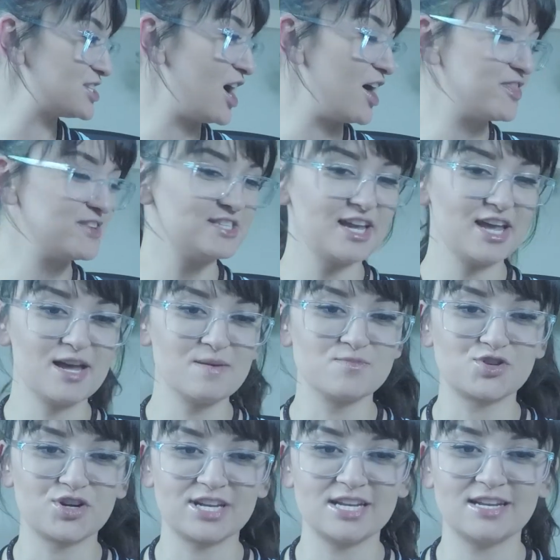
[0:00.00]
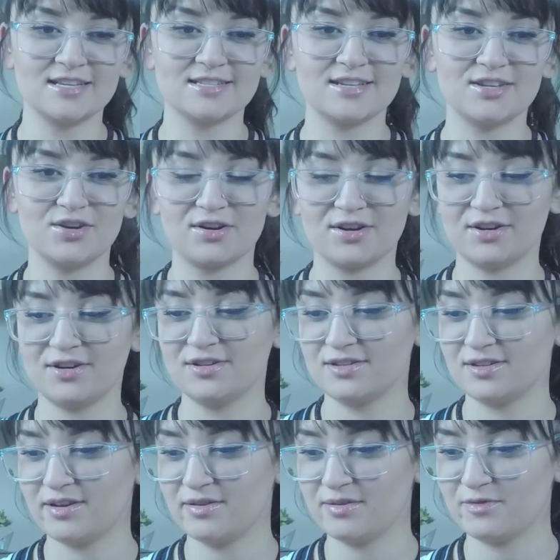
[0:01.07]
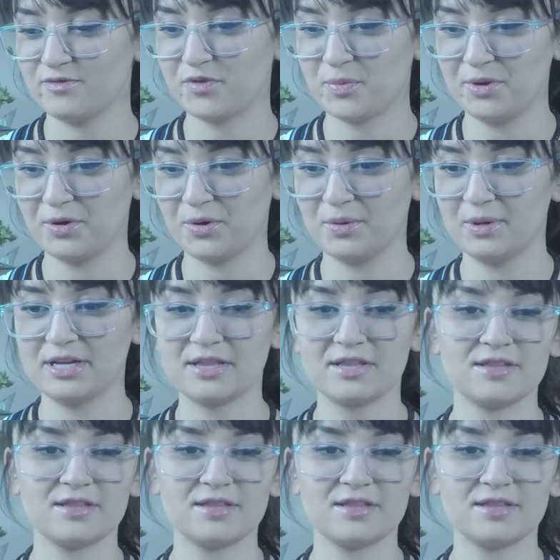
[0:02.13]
not the same Shrinky Dinks that you're familiar with.